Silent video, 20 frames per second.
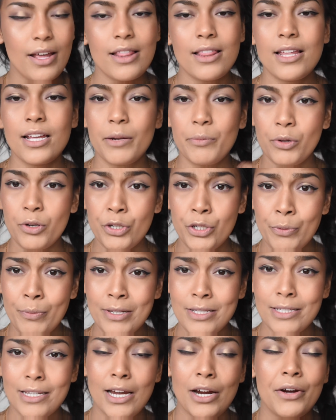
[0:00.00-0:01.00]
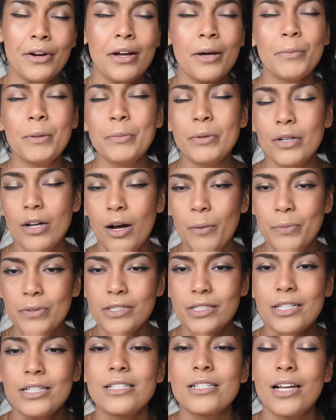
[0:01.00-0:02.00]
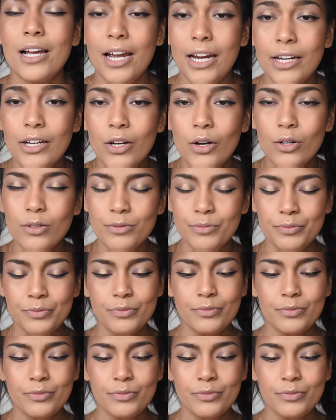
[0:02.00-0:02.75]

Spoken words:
and then I'm going to do mascara. I'm a bit opposite, I know.